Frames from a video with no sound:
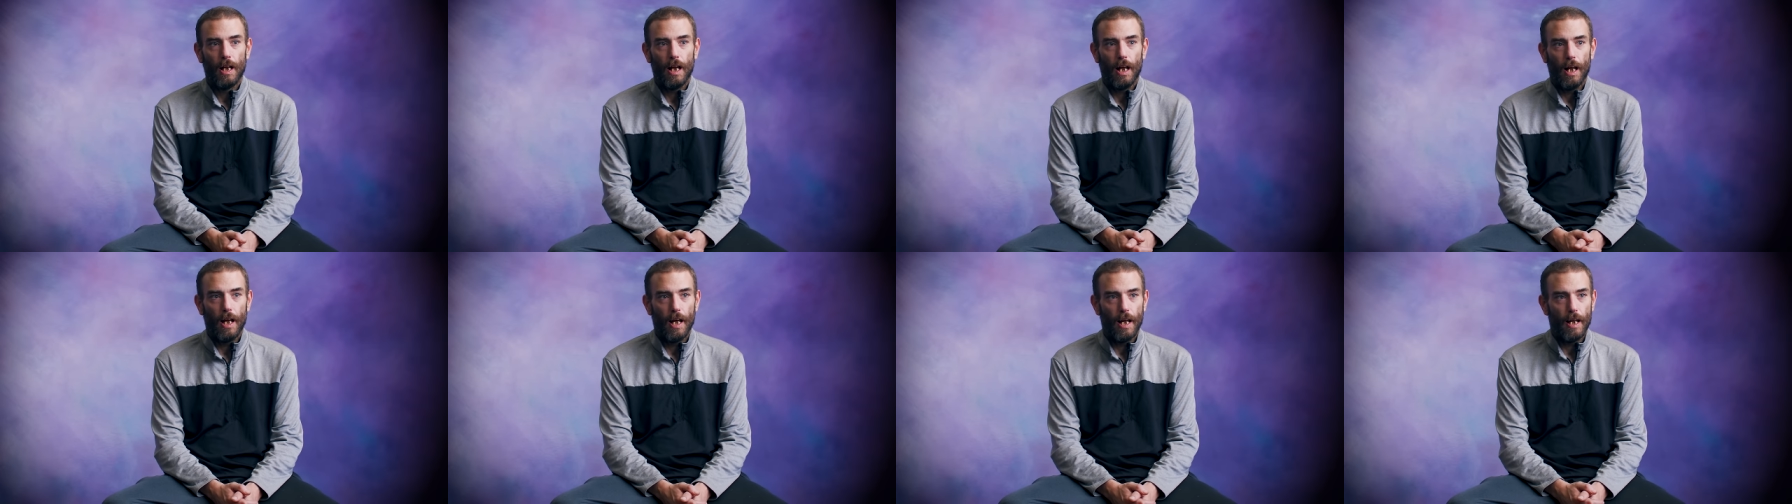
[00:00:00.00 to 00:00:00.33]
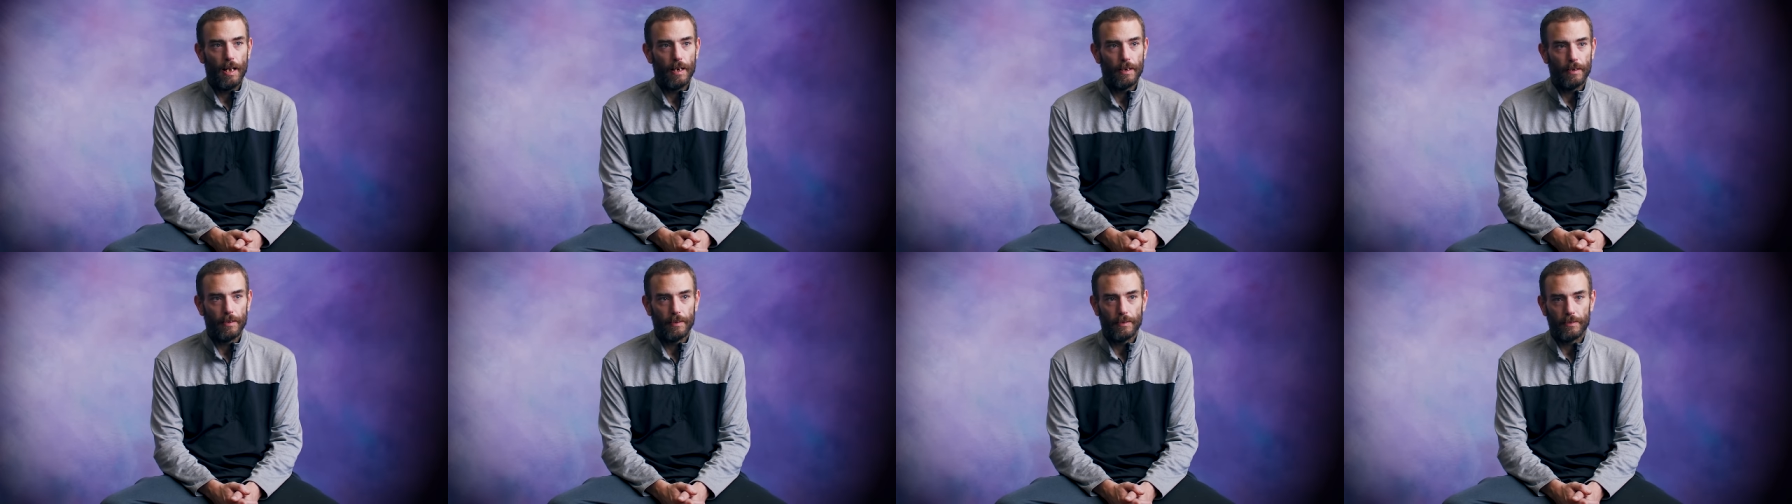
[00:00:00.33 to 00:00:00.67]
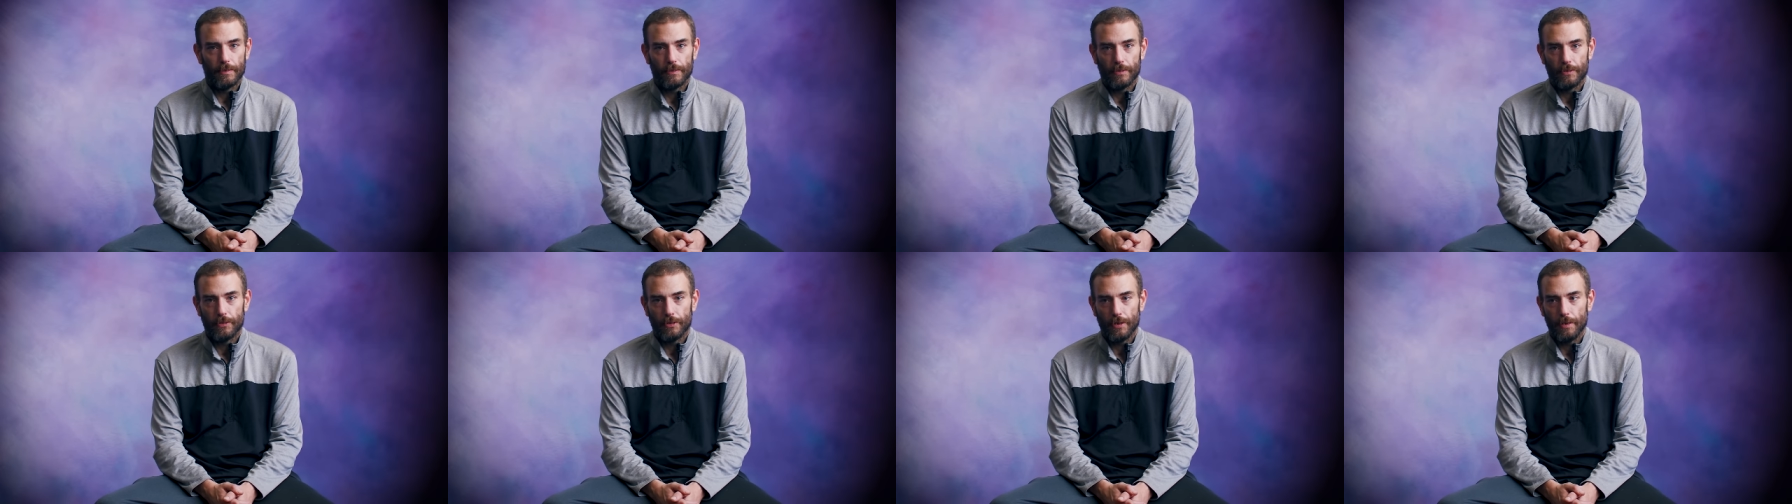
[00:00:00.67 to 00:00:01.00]
And
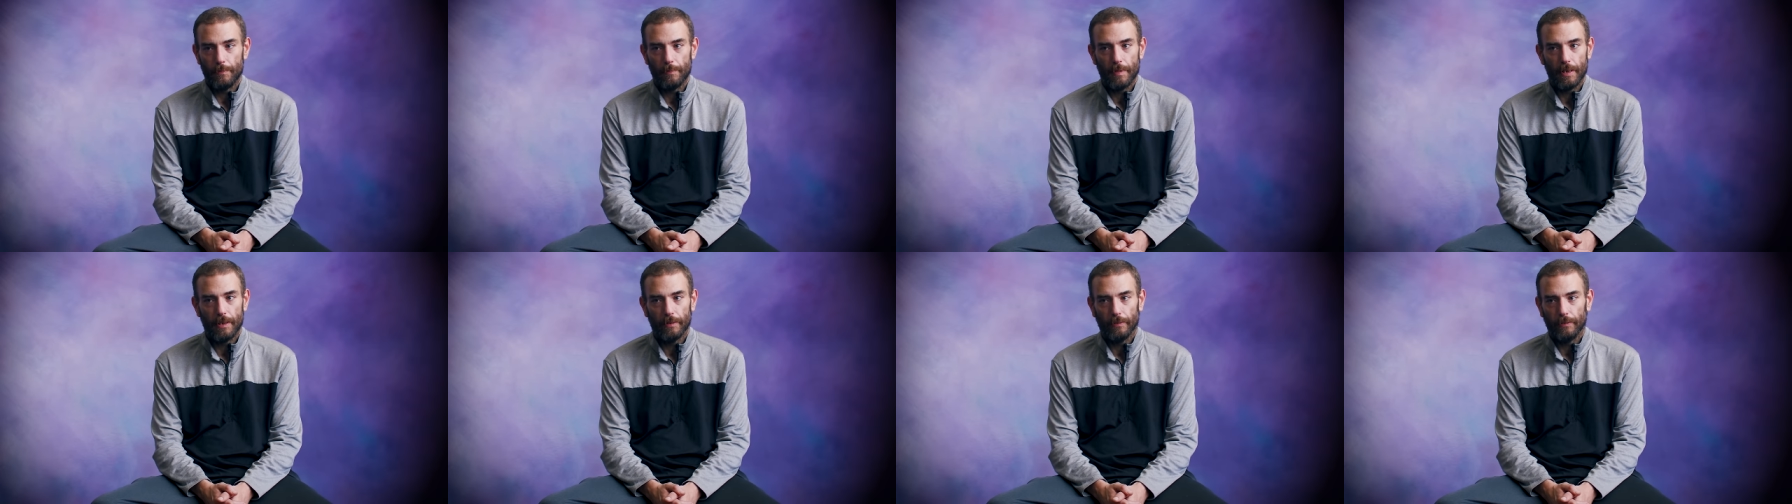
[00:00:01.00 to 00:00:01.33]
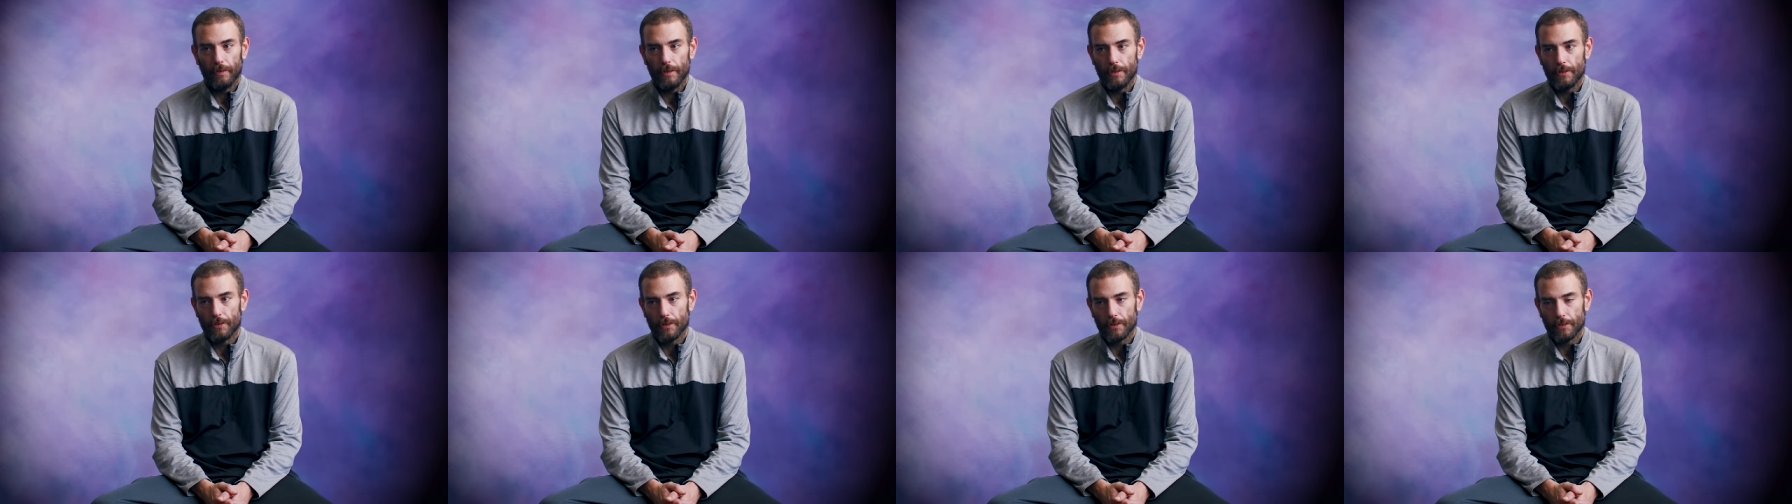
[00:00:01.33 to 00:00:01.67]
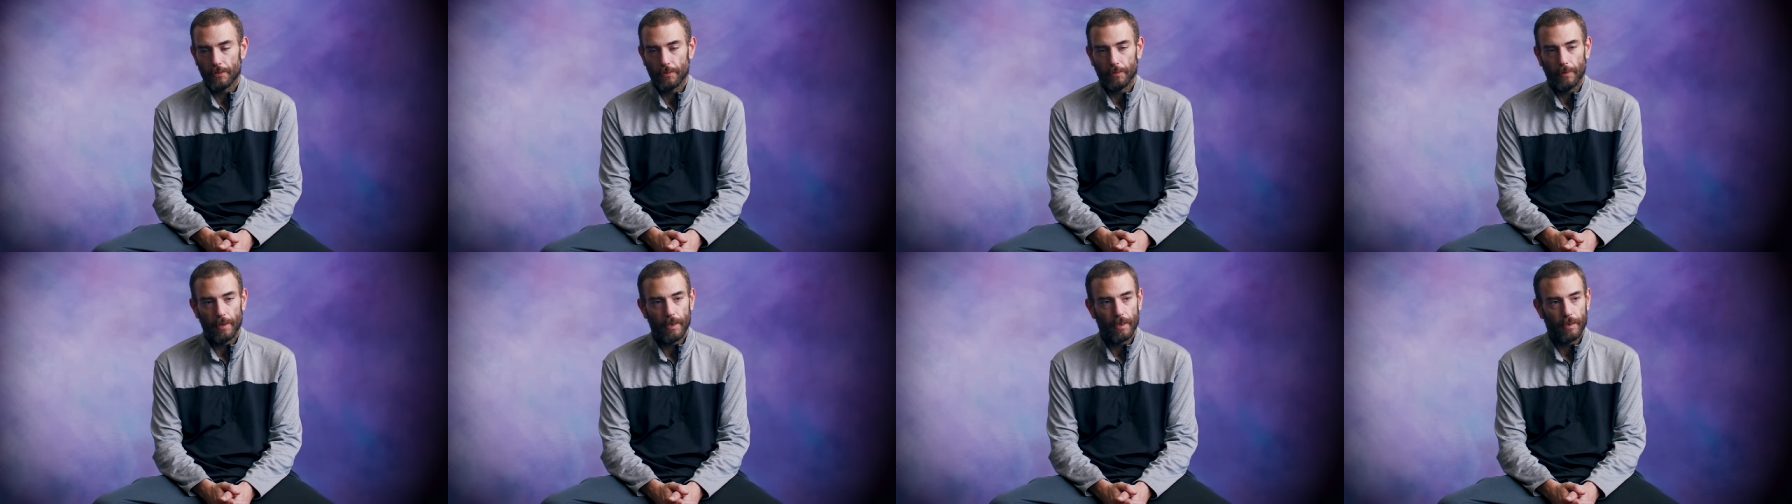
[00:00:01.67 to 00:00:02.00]
she immediately
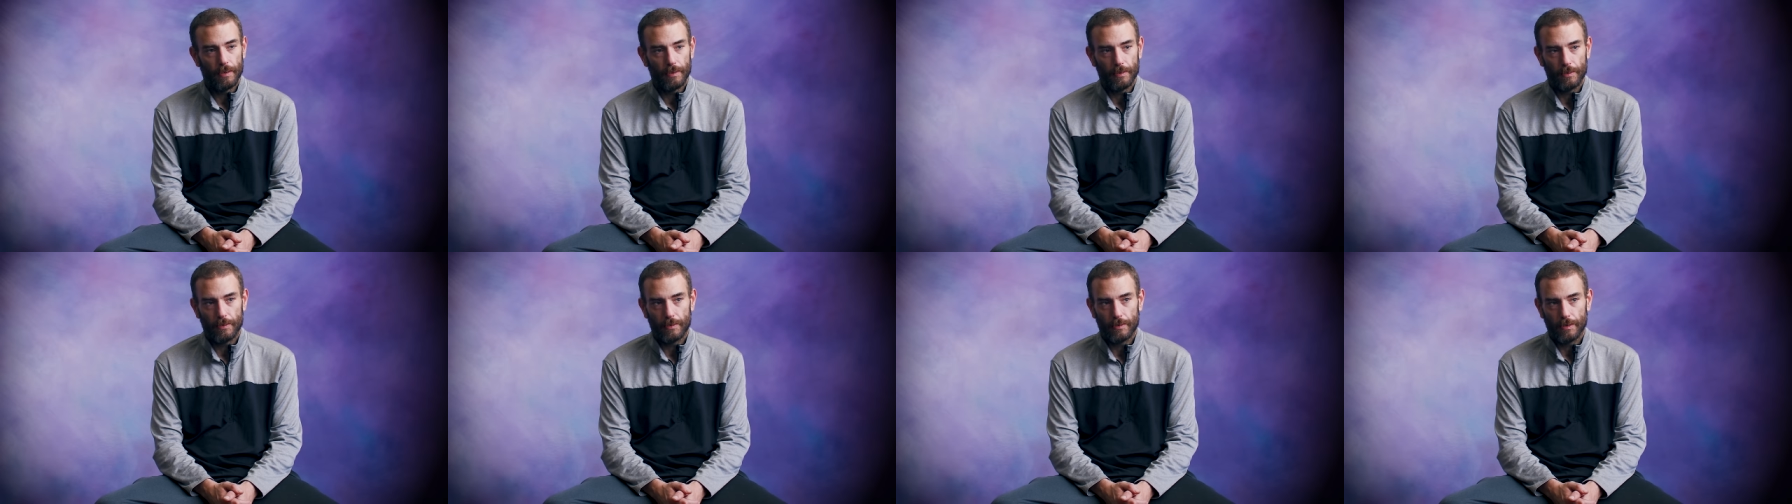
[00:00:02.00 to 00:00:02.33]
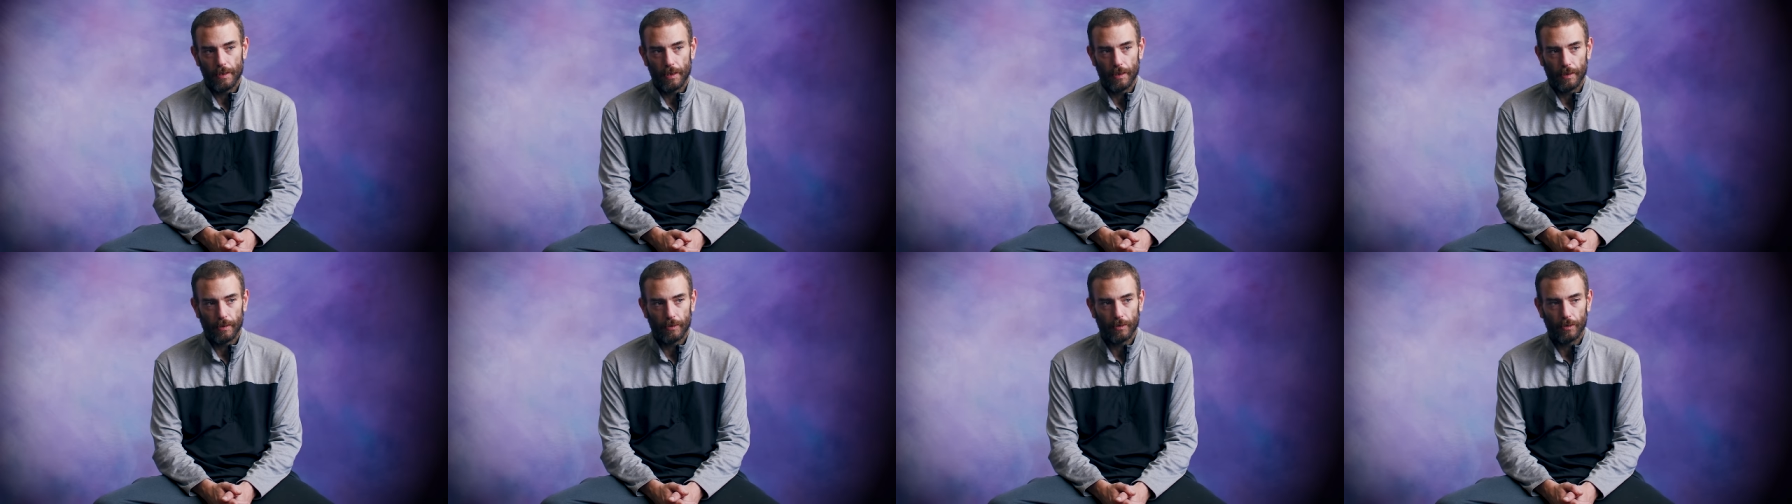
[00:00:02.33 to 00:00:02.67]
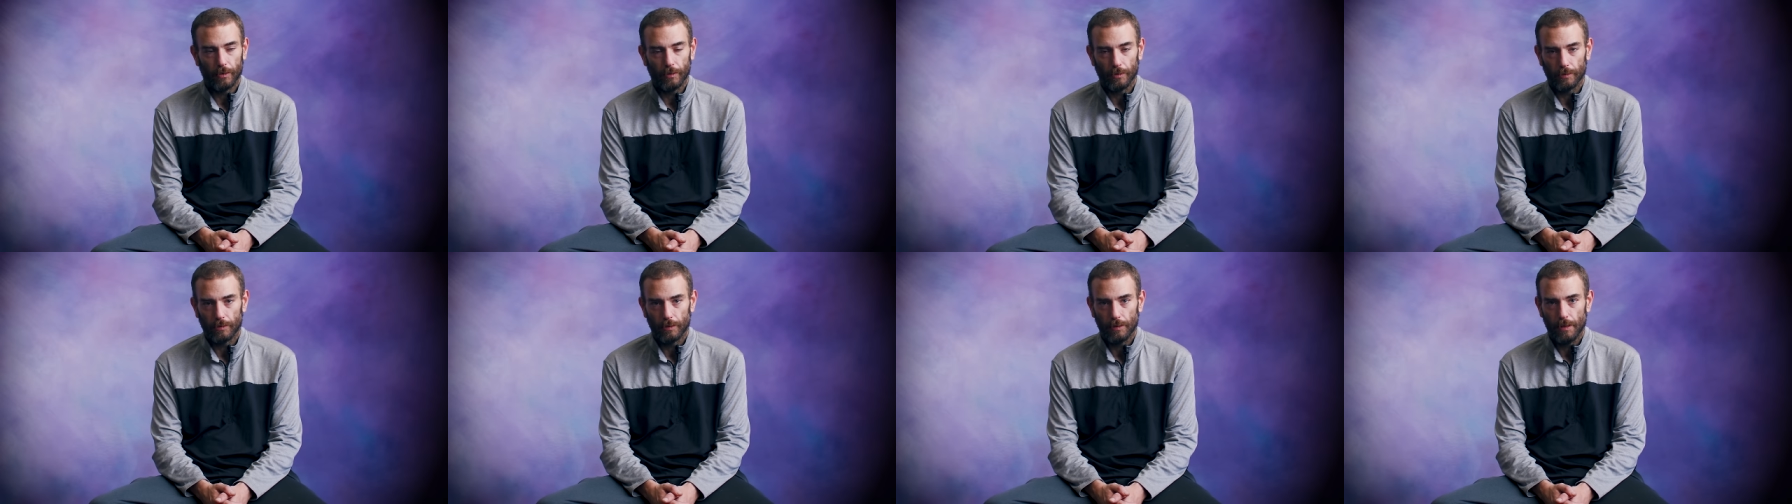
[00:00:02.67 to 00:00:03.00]
just went uh,
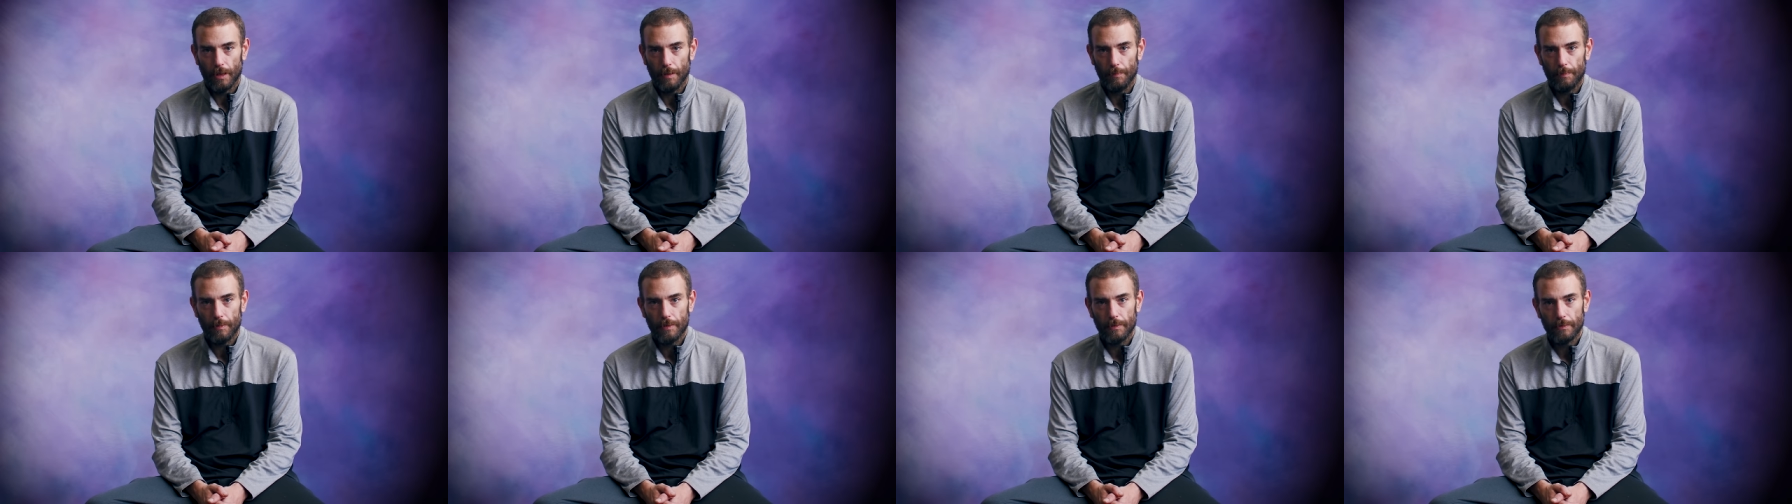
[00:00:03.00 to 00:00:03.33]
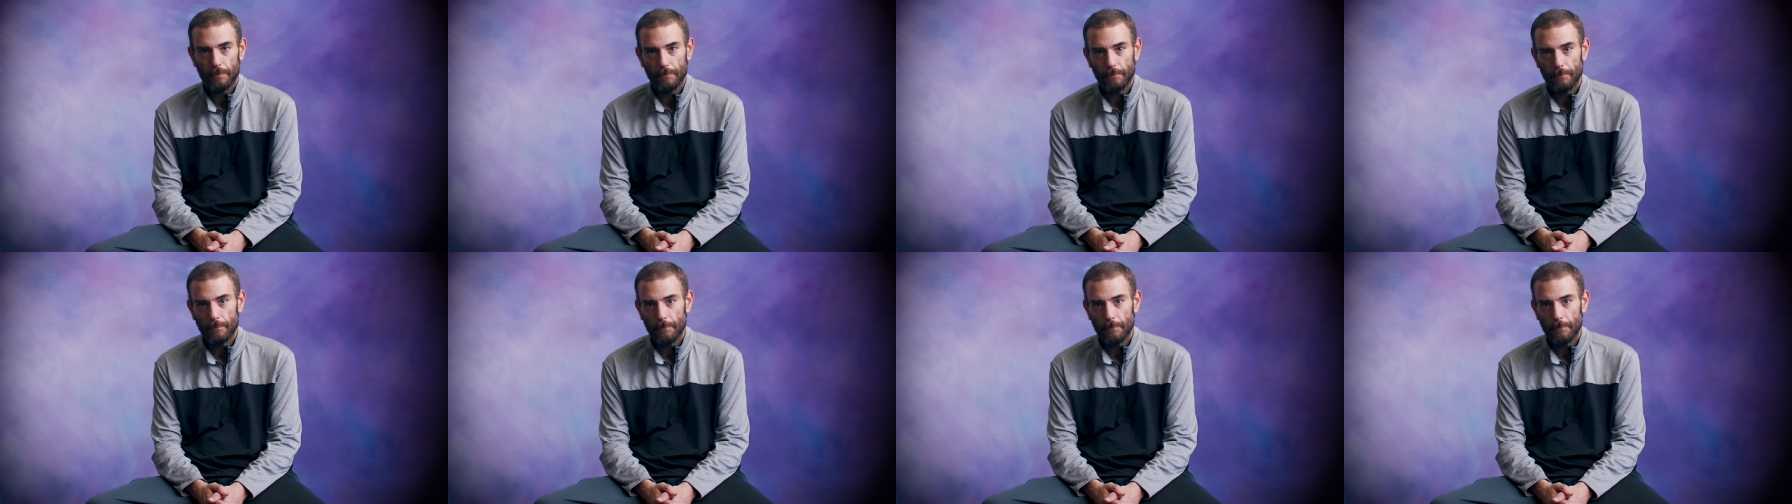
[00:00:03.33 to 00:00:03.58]
cold lipped.